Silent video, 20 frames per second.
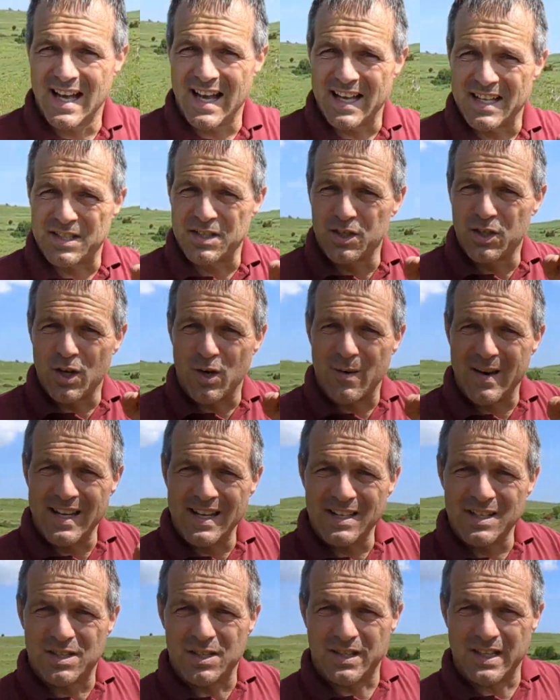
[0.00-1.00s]
as you go
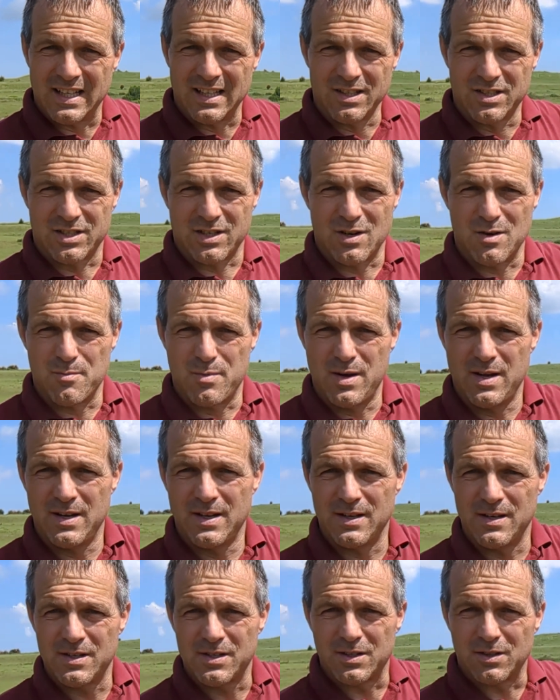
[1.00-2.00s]
into the hill slope.
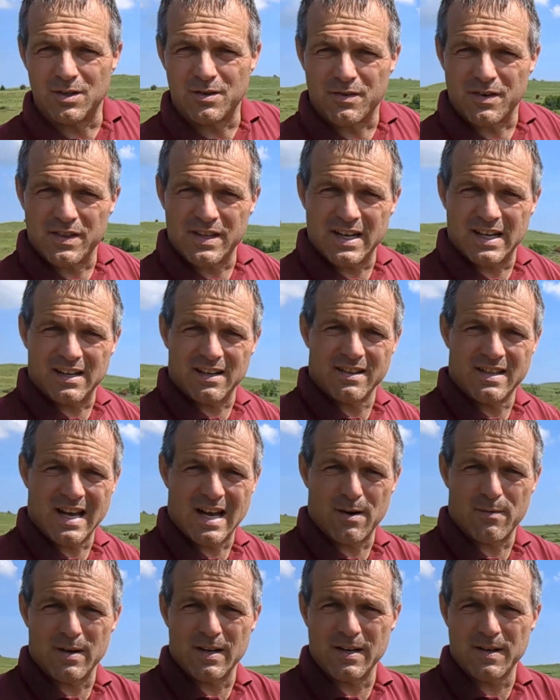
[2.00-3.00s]
So over there,
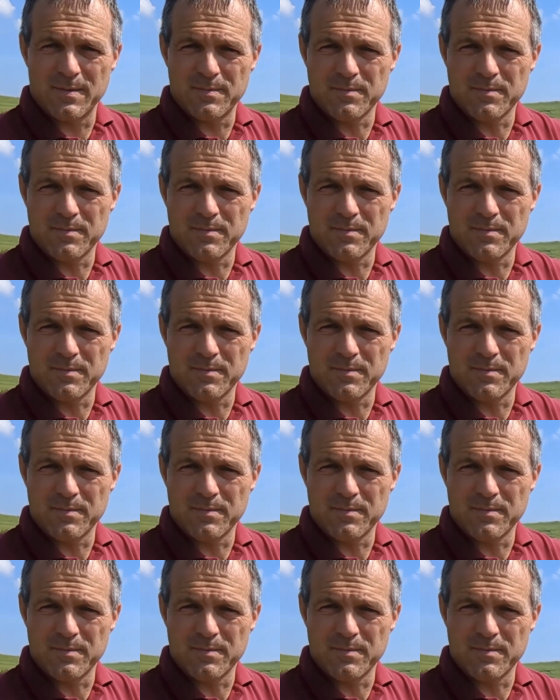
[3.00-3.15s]
that way.